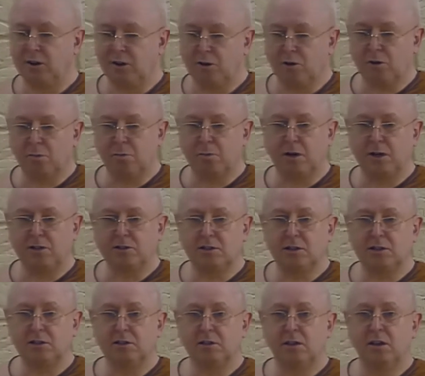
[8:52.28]
health
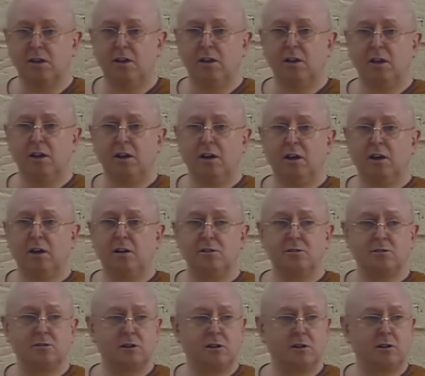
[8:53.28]
budget. And
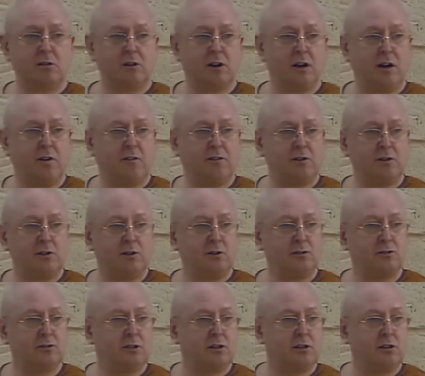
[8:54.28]
so that after
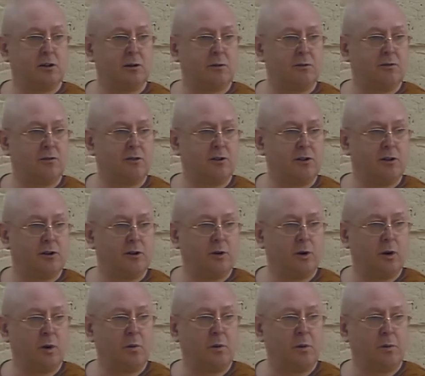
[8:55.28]
using them for the
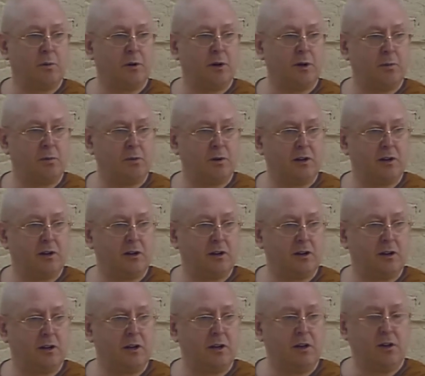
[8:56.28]
normal people in
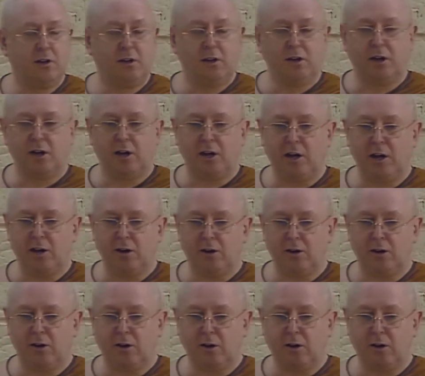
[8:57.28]

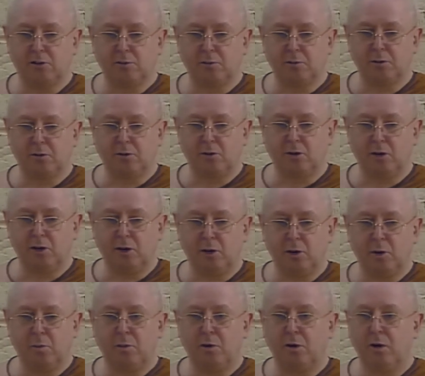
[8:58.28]
the hospital in
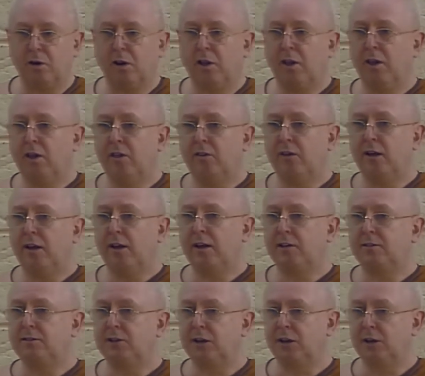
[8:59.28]
Ubon, then
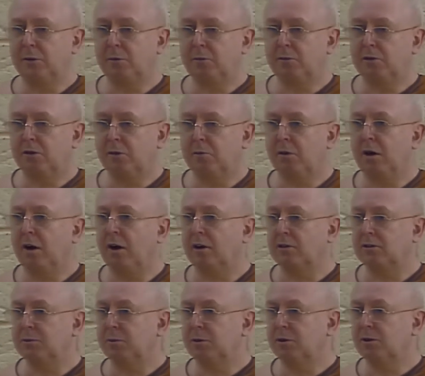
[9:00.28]
they'd send them to the
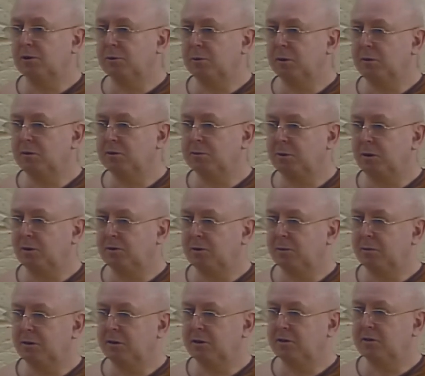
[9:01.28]
monks, because we were supposed to
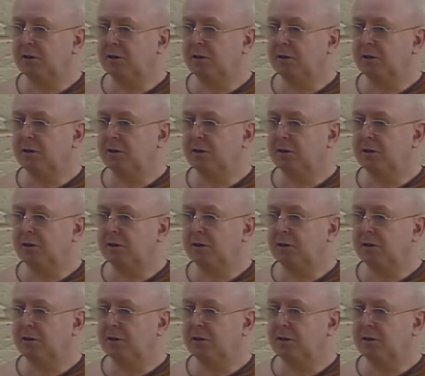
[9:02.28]
be the